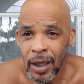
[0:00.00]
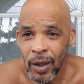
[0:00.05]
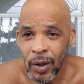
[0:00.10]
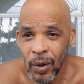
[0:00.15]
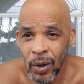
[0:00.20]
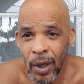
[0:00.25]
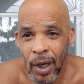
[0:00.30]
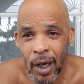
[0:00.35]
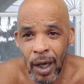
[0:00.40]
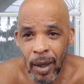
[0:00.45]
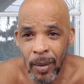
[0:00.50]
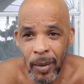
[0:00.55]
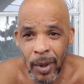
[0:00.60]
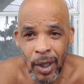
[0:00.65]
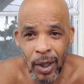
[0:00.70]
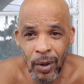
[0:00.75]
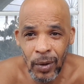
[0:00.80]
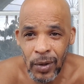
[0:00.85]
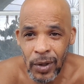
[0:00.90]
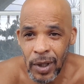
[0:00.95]
You know what I
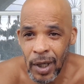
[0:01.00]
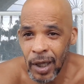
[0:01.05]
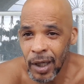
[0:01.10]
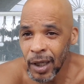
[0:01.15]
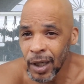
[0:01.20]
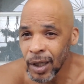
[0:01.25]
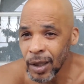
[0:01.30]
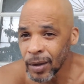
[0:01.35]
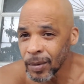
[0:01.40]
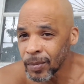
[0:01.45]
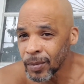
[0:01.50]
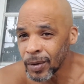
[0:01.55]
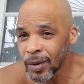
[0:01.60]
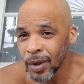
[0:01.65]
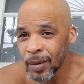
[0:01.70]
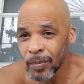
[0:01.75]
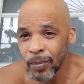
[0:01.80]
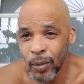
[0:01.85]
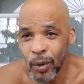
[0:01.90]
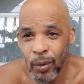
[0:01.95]
mean? Don't study the
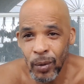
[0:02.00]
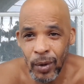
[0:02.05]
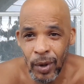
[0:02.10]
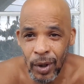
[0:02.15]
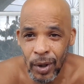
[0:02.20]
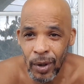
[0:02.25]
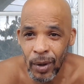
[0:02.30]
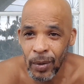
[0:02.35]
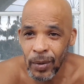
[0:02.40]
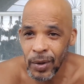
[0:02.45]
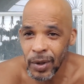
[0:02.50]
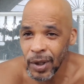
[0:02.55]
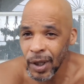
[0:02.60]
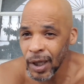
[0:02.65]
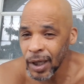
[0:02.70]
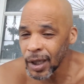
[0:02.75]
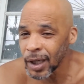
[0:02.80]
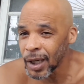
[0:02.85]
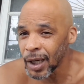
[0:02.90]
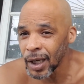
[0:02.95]
Buddha. Don't
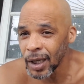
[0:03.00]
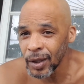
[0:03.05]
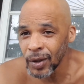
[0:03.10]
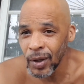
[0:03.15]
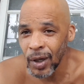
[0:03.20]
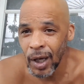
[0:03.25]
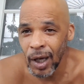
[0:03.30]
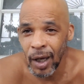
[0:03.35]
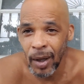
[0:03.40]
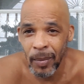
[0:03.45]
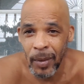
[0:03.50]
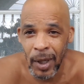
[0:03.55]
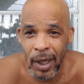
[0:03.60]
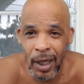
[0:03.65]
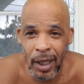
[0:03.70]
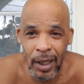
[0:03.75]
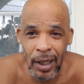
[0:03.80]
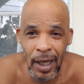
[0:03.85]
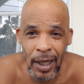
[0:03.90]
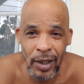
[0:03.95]
study that. You know what I
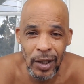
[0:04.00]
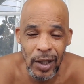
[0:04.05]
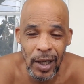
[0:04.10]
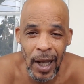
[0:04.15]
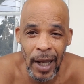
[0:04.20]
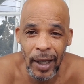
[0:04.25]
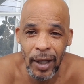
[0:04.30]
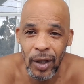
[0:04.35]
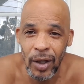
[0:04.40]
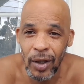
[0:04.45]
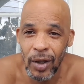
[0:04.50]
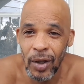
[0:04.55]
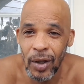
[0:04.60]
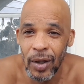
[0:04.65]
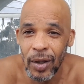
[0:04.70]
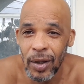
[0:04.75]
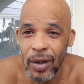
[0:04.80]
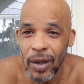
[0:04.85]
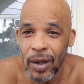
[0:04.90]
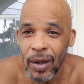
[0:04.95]
mean?
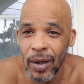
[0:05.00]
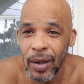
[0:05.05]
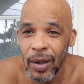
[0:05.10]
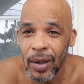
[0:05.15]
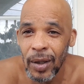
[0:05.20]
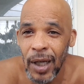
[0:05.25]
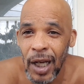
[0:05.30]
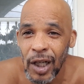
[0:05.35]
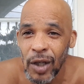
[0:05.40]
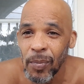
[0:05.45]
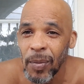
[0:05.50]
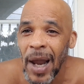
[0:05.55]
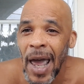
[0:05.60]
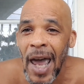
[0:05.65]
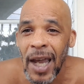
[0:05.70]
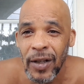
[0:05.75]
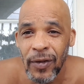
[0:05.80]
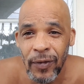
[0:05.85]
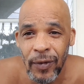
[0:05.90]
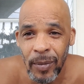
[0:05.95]
That's
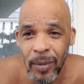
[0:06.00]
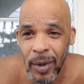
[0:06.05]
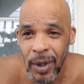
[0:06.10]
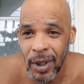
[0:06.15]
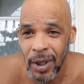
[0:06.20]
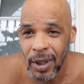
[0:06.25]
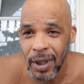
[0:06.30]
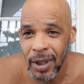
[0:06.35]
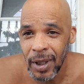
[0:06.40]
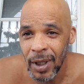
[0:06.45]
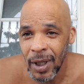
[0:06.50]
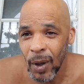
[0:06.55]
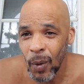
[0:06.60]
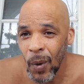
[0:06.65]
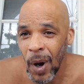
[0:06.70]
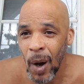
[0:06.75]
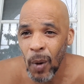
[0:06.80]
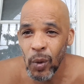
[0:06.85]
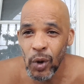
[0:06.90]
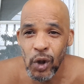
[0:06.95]
blasphemy.
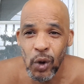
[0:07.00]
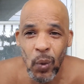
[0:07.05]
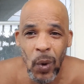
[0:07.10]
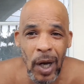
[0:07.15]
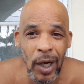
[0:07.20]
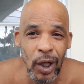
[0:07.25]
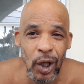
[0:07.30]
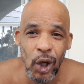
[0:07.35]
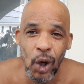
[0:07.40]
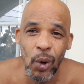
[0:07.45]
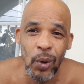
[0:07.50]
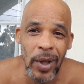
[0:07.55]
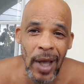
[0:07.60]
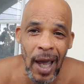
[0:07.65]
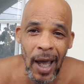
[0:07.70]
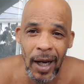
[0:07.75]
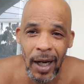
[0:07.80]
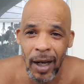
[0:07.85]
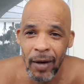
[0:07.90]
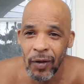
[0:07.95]
Why would you want to know
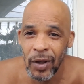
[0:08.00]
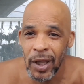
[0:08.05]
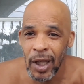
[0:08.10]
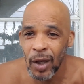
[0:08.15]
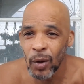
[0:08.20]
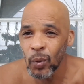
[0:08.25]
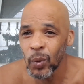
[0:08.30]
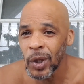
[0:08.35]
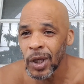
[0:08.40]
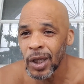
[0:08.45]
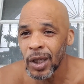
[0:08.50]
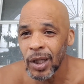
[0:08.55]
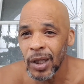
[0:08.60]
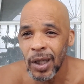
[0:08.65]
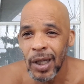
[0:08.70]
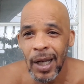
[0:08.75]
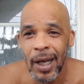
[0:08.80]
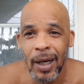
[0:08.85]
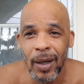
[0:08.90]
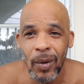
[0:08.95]
that? Everything
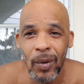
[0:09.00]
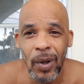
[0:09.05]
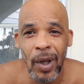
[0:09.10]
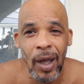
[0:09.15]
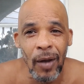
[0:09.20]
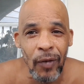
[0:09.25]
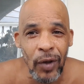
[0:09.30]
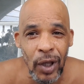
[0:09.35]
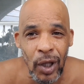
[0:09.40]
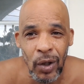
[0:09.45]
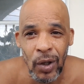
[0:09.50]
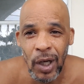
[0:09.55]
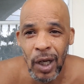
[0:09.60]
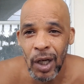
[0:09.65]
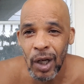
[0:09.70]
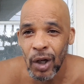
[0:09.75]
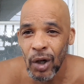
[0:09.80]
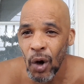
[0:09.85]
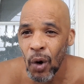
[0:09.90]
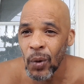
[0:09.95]
you
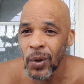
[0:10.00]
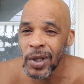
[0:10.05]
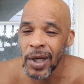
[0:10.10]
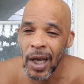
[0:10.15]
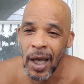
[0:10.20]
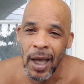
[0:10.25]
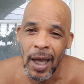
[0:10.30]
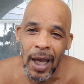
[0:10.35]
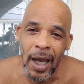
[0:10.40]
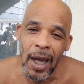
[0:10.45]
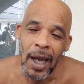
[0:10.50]
need to know is it.